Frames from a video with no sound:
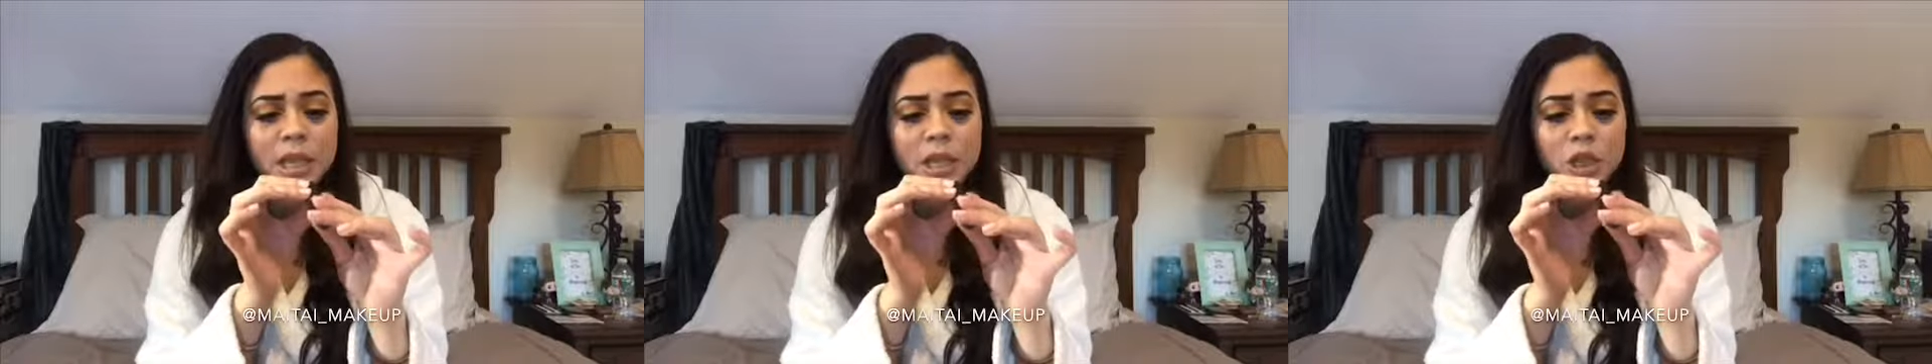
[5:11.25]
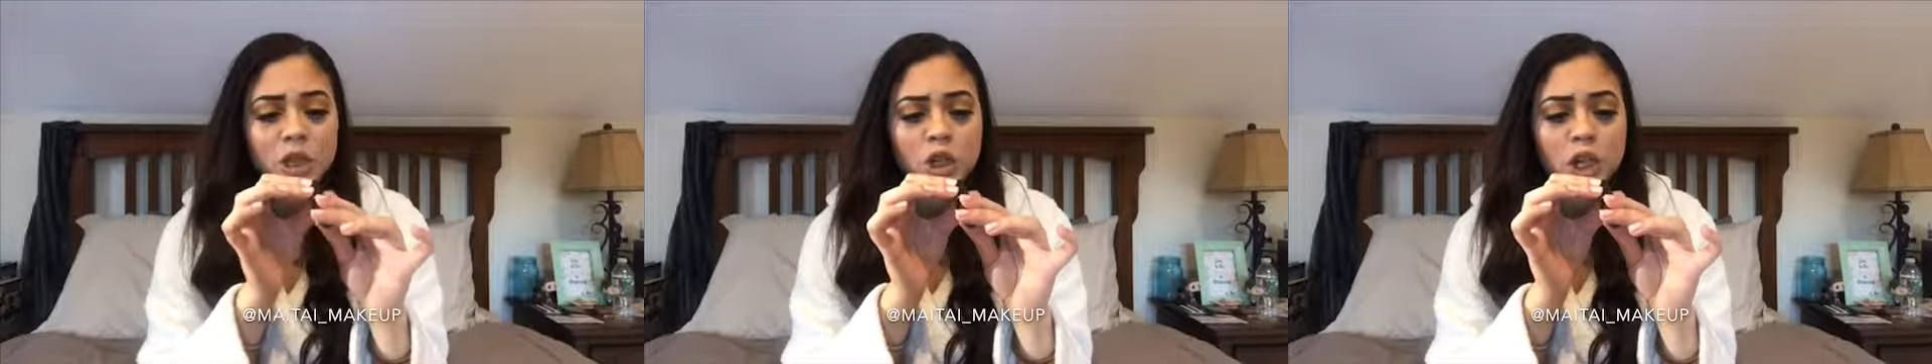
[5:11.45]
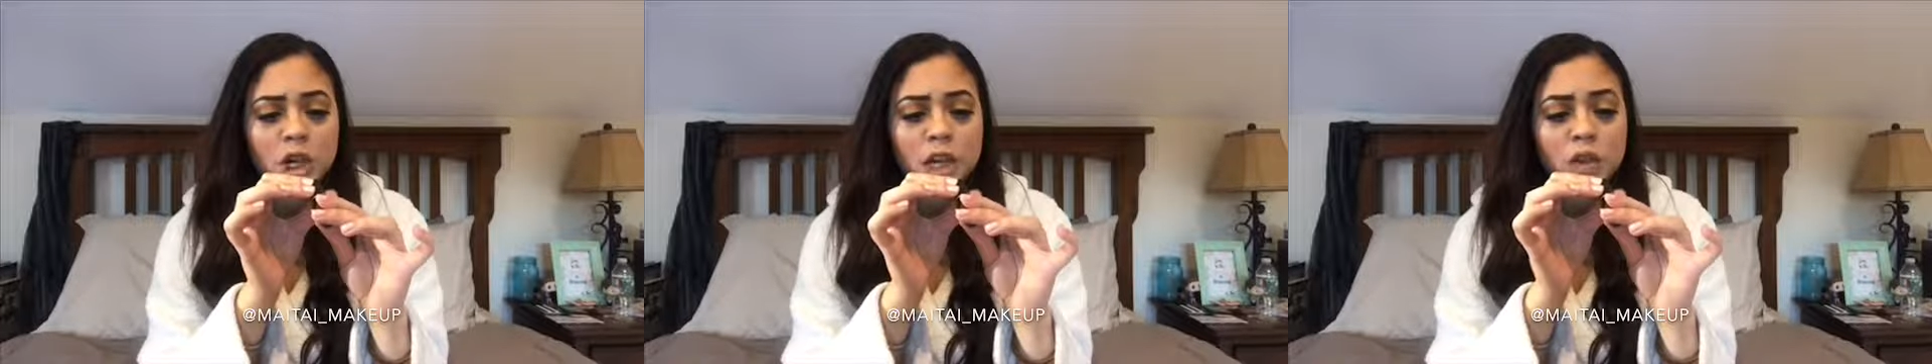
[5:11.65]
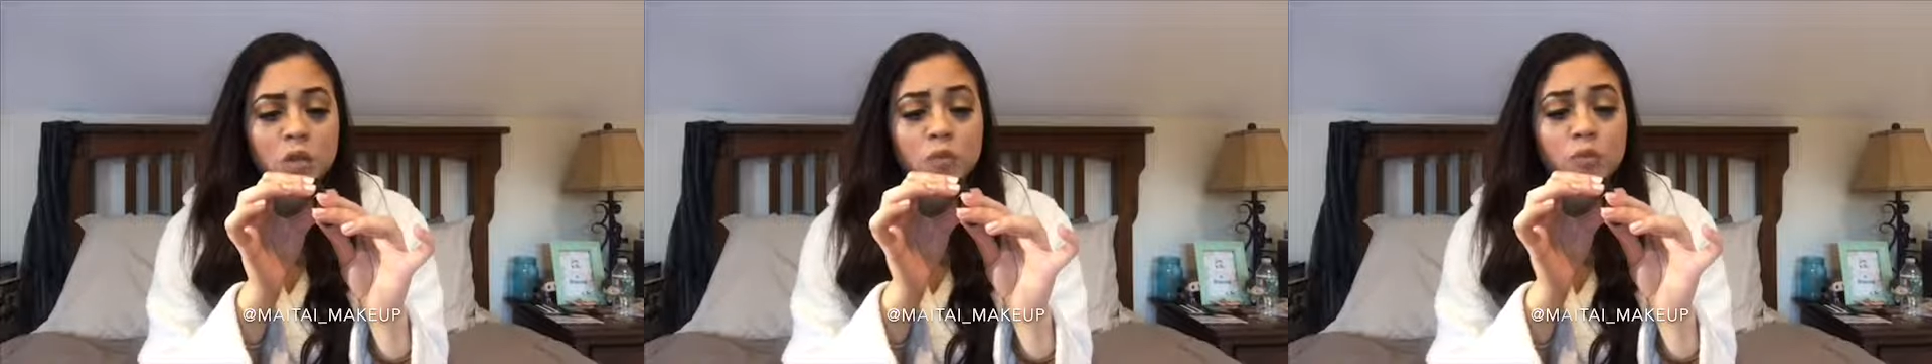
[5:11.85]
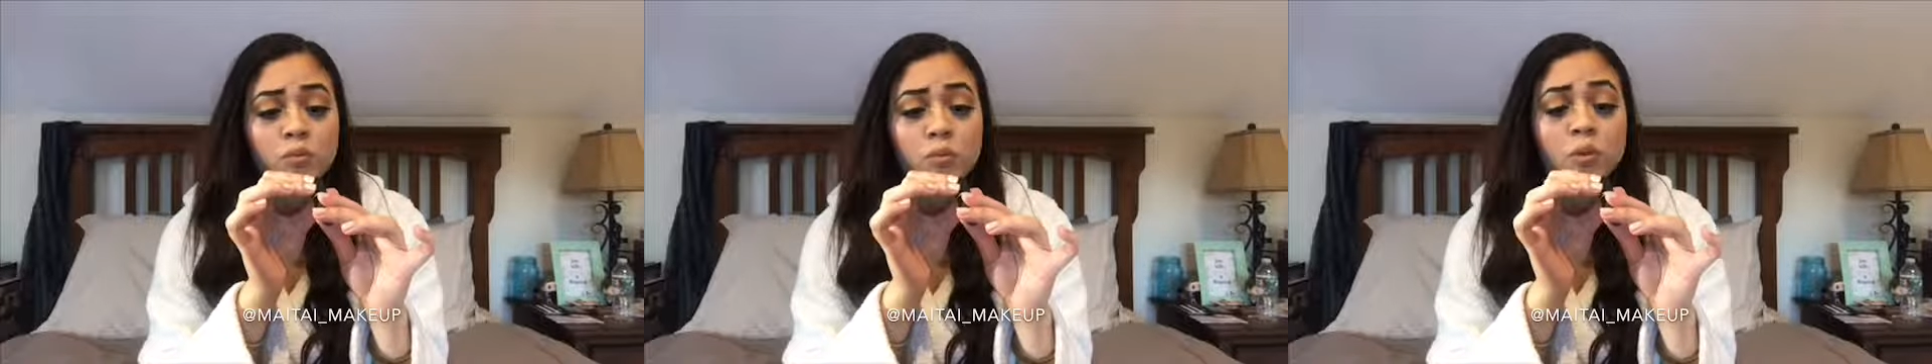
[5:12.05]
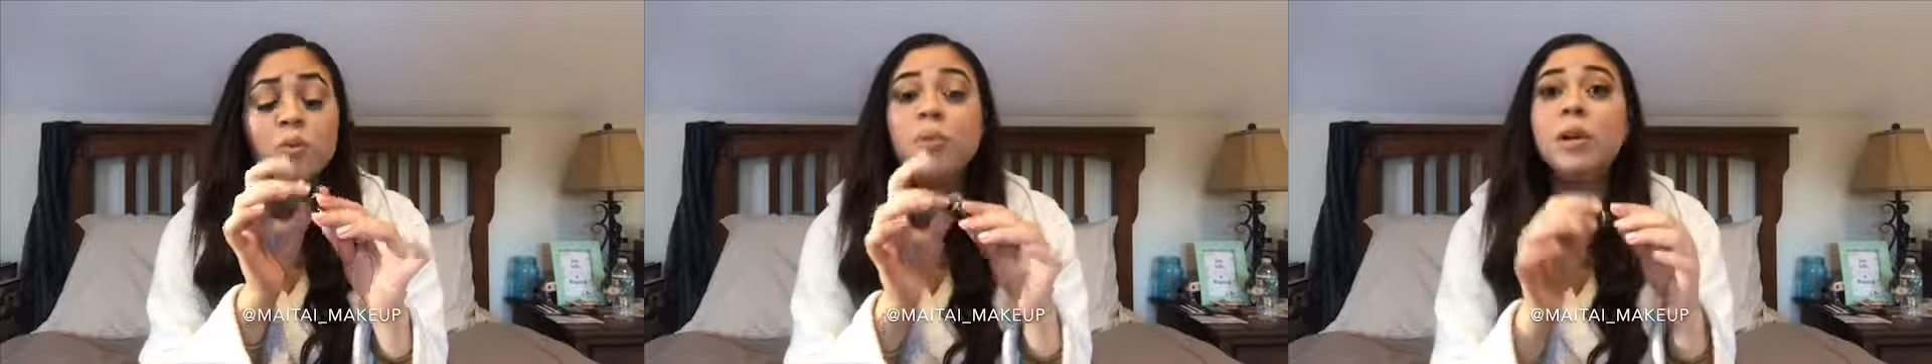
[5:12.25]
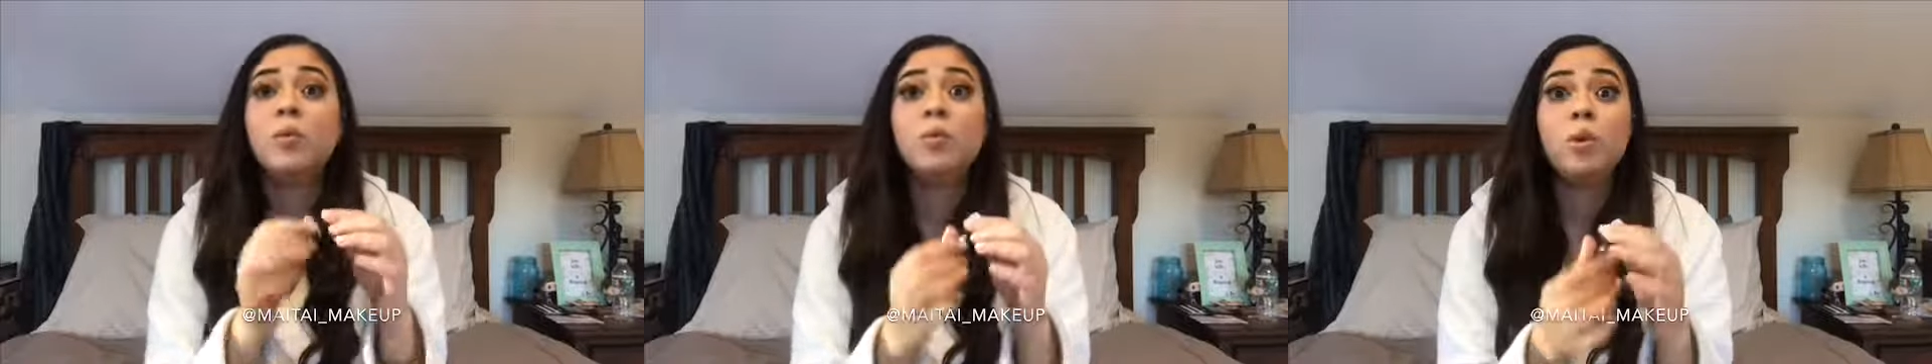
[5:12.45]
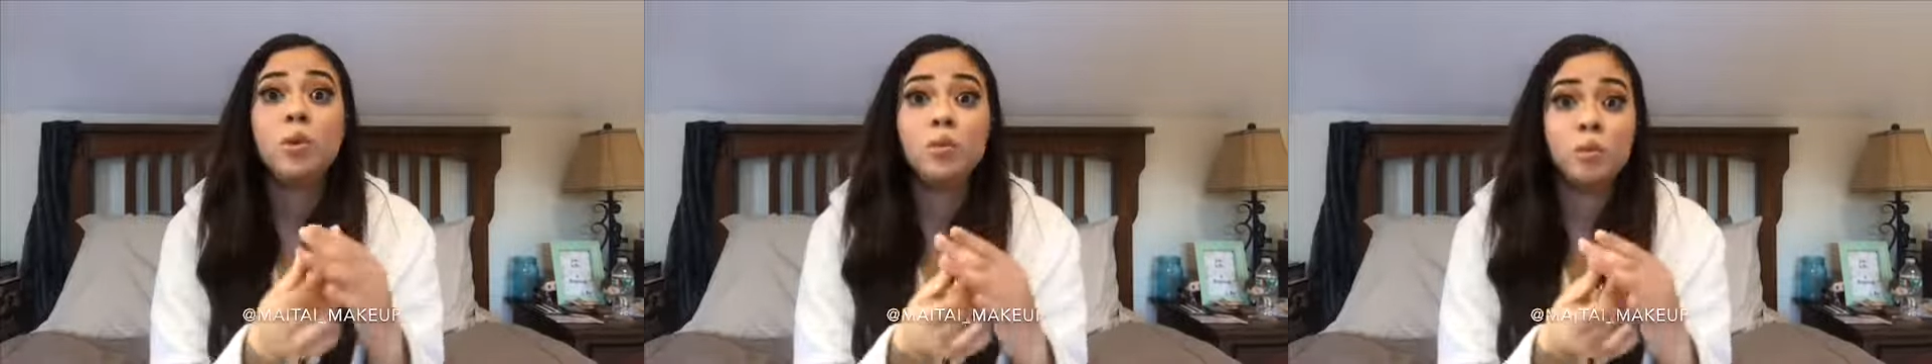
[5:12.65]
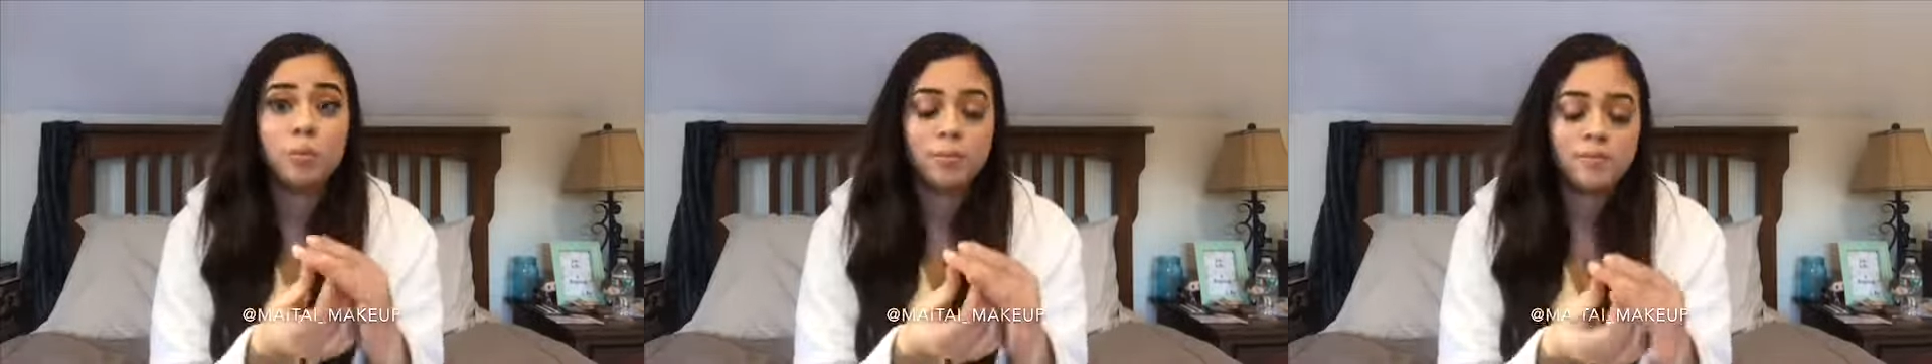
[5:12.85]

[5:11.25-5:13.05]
in the shade Ruby Woo.